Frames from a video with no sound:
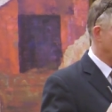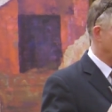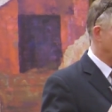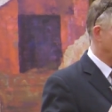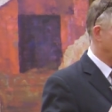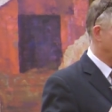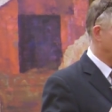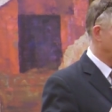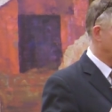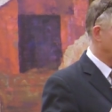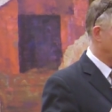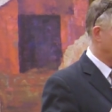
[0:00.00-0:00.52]

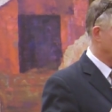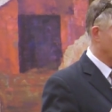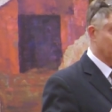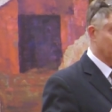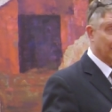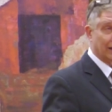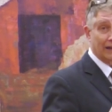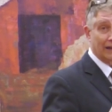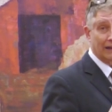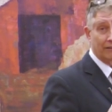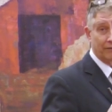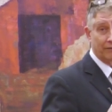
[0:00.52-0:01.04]
um, you're
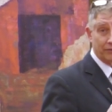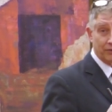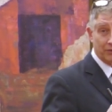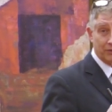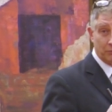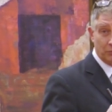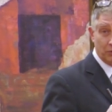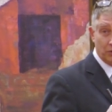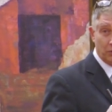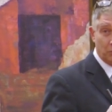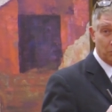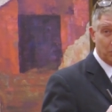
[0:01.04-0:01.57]
gonna have
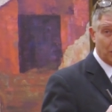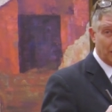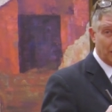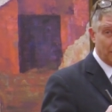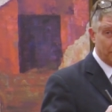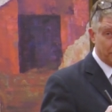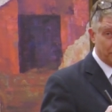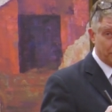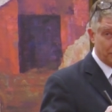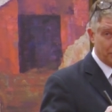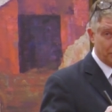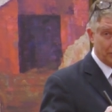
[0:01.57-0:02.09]
some real
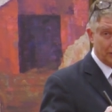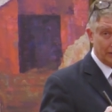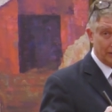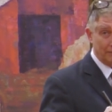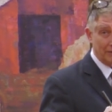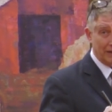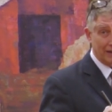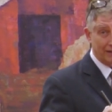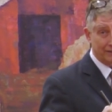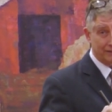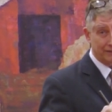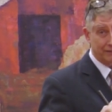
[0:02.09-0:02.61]
problems from your
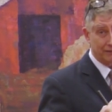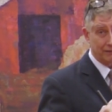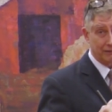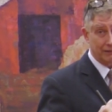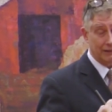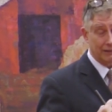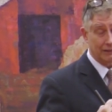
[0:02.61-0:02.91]
M S.